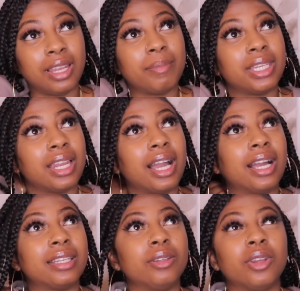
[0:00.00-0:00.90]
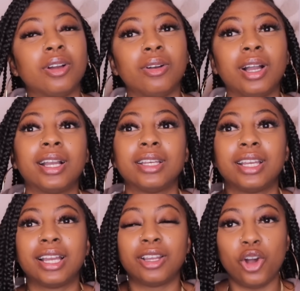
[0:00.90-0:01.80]
let me not, you know, I
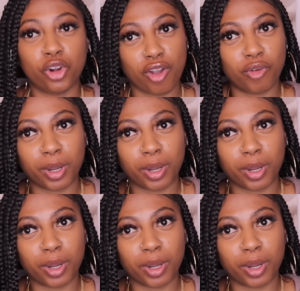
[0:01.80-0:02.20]
could kind of hold off